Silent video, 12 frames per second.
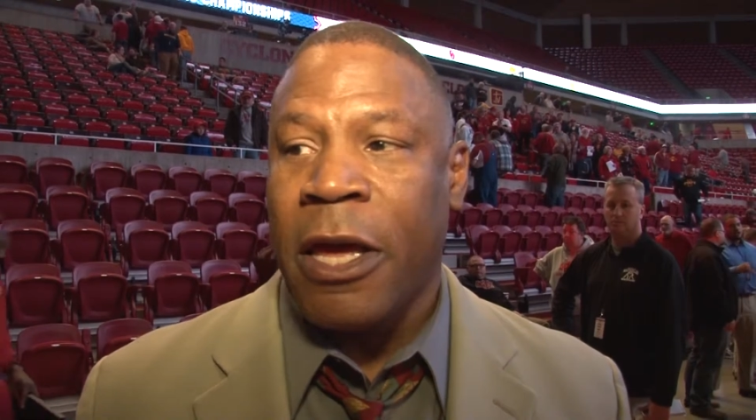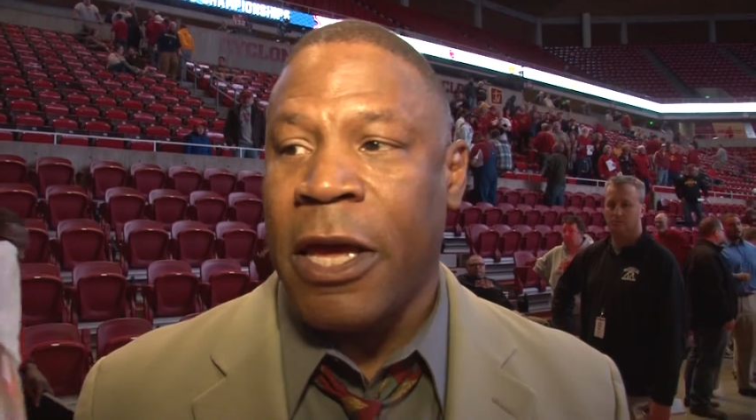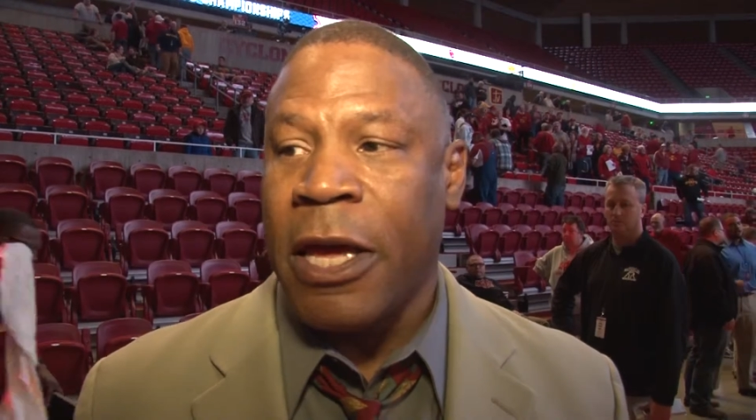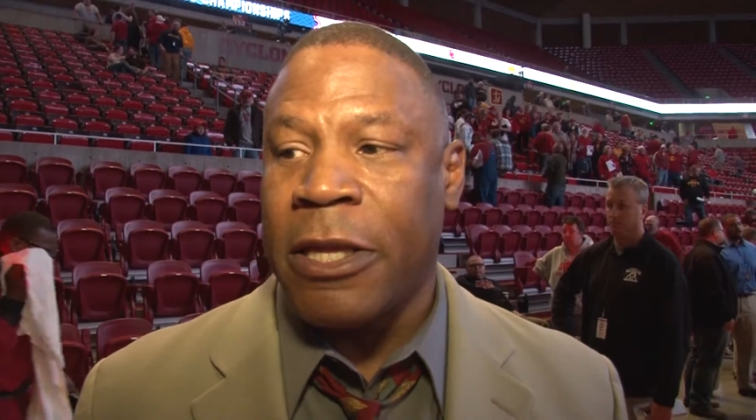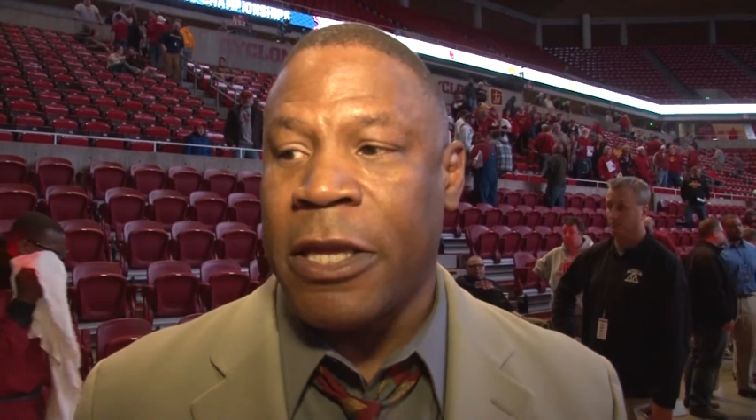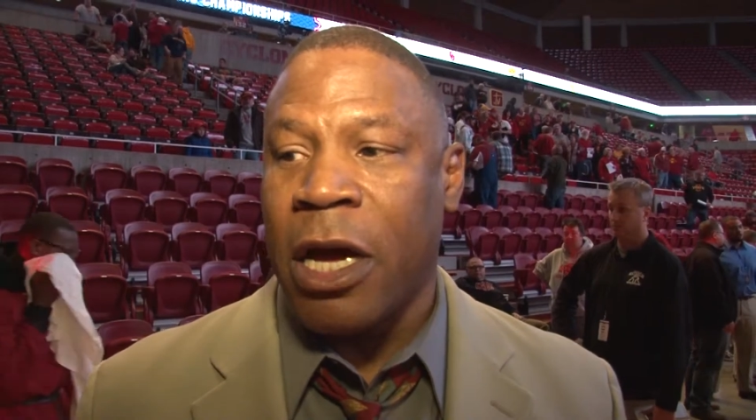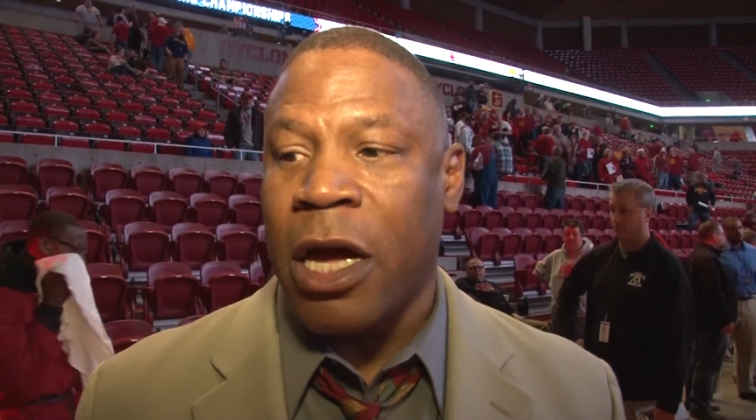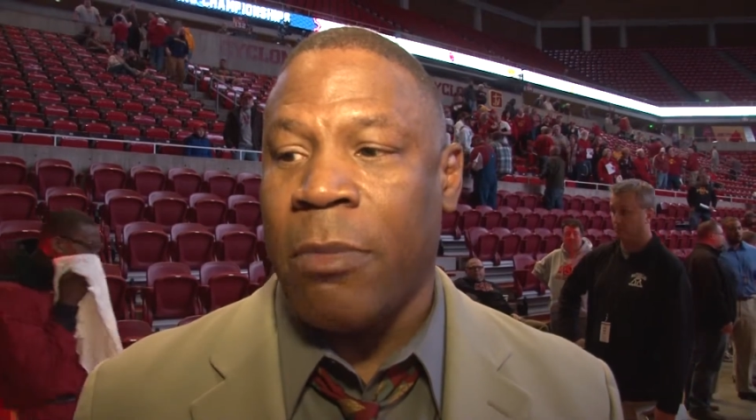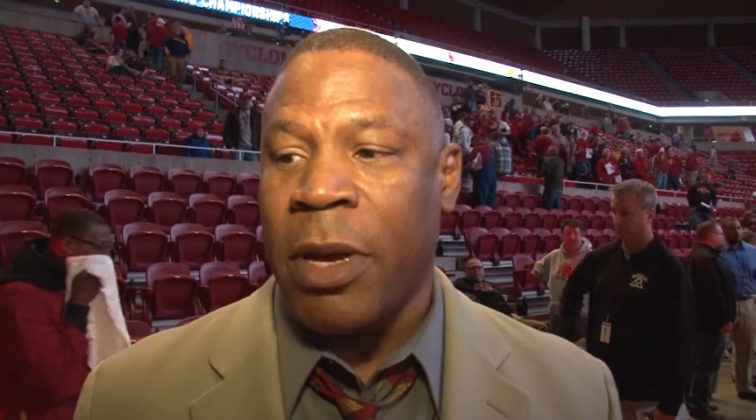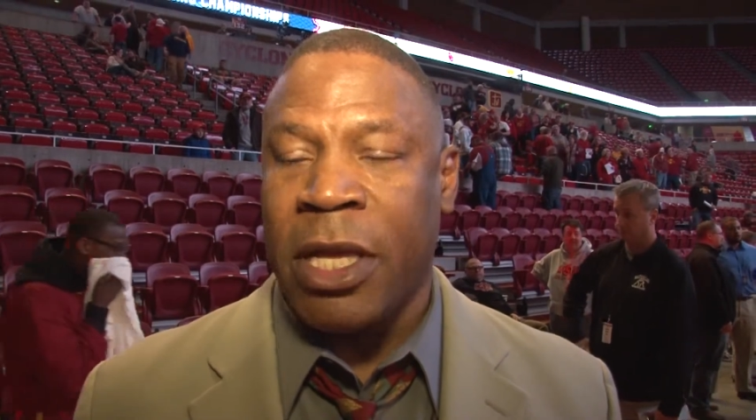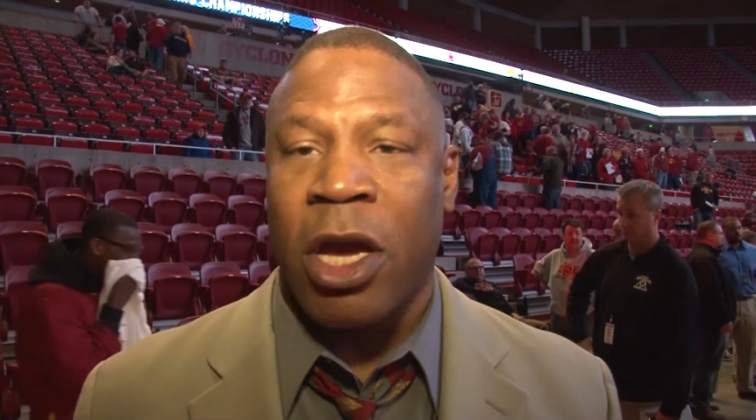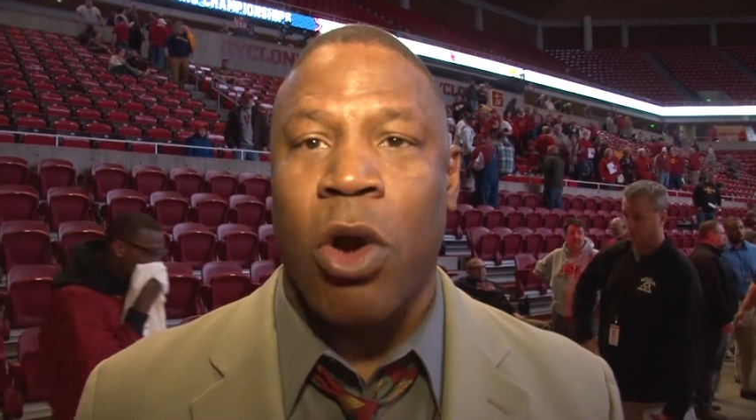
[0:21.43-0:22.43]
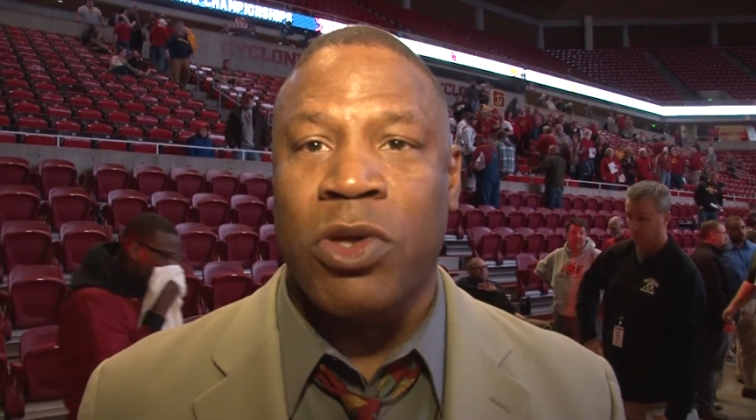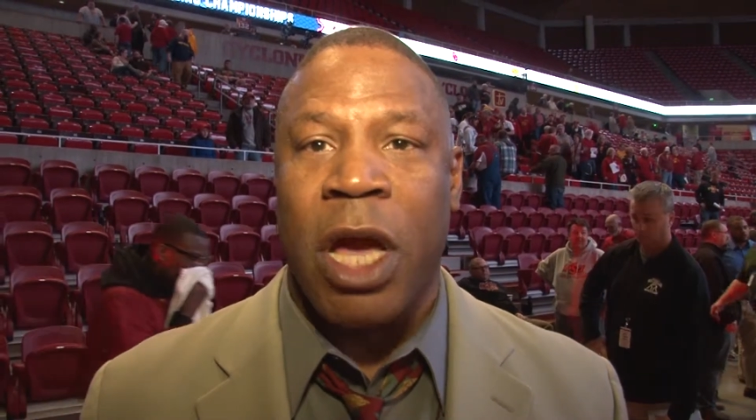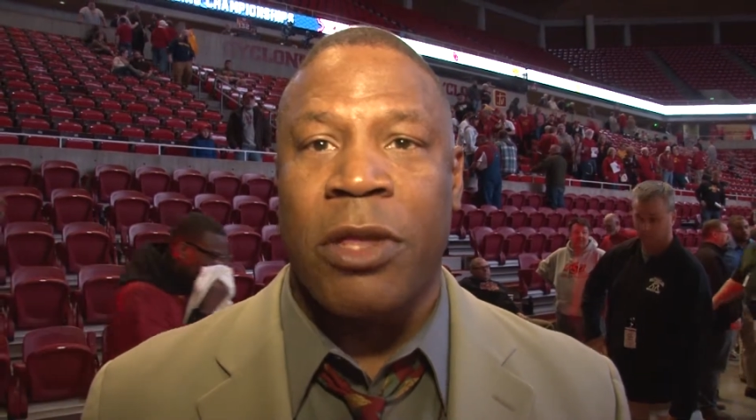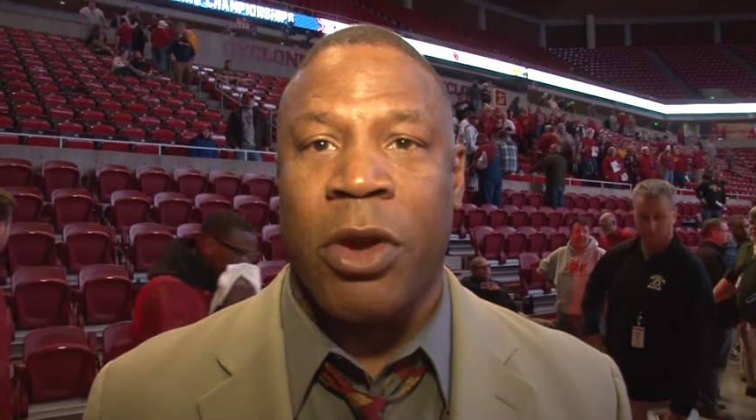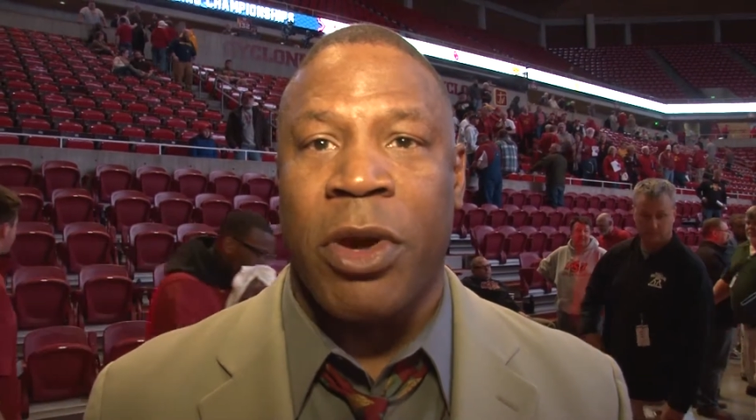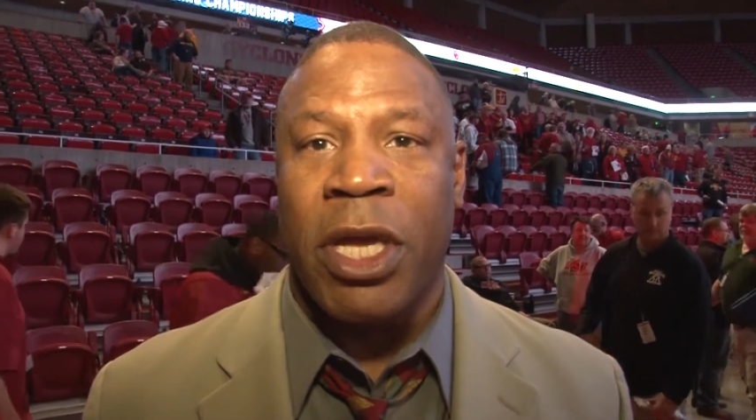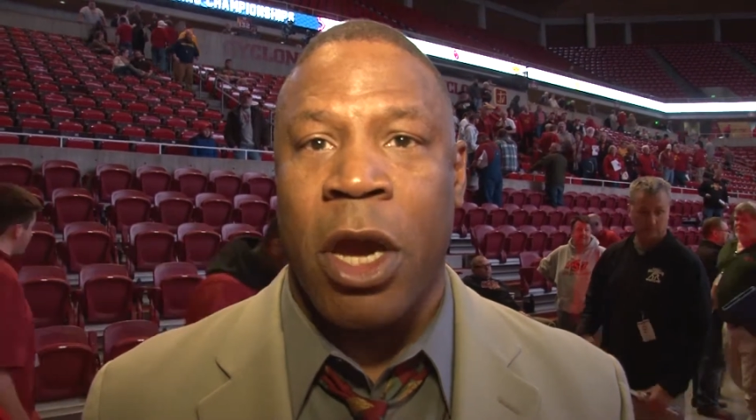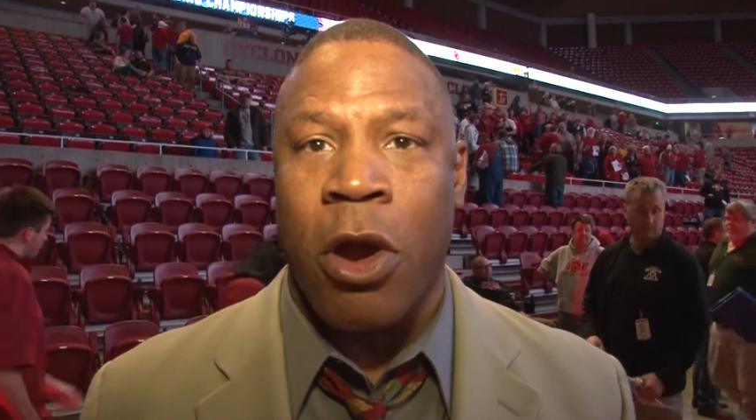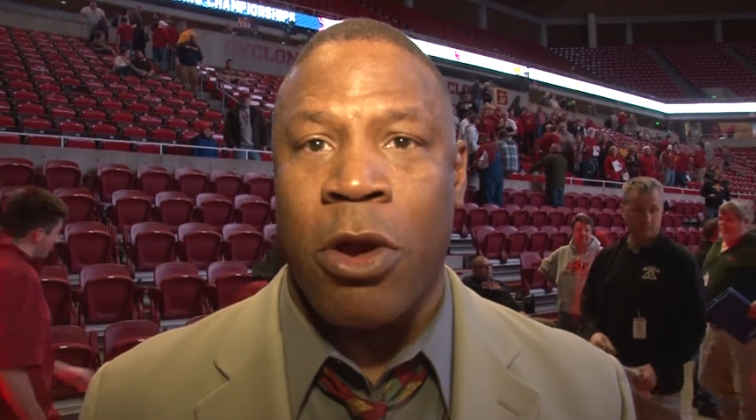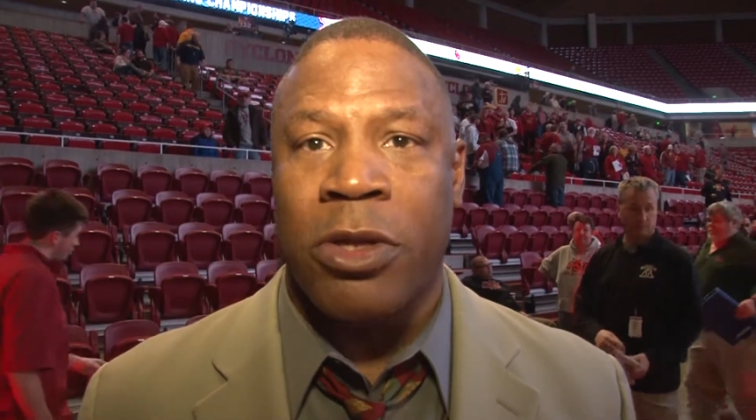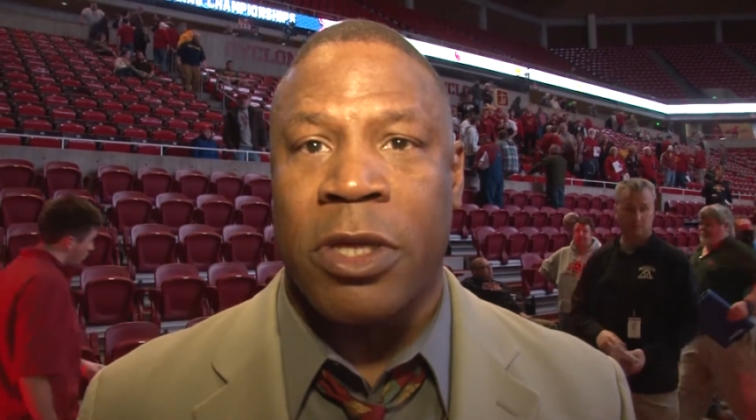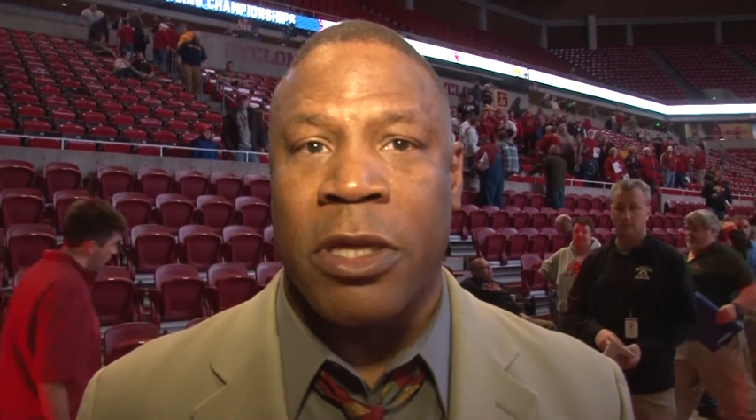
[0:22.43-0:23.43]
and, um, and he goes out there and he
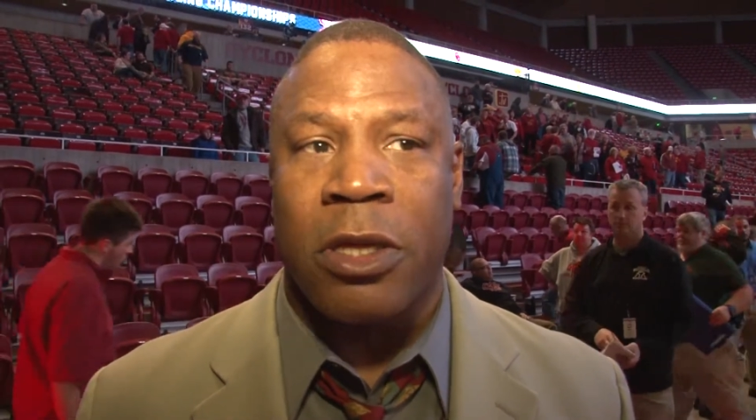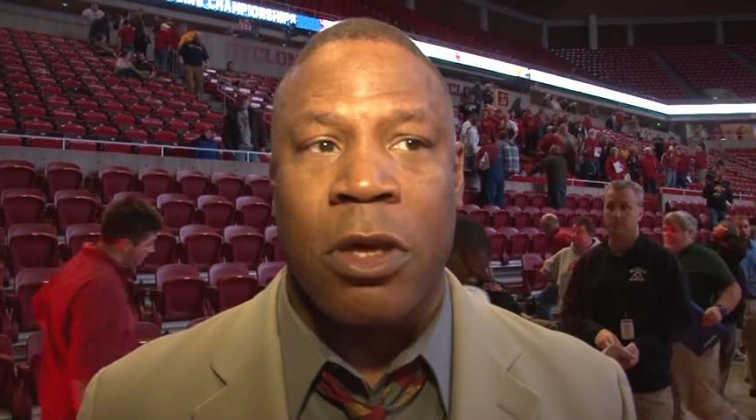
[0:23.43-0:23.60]
earns it.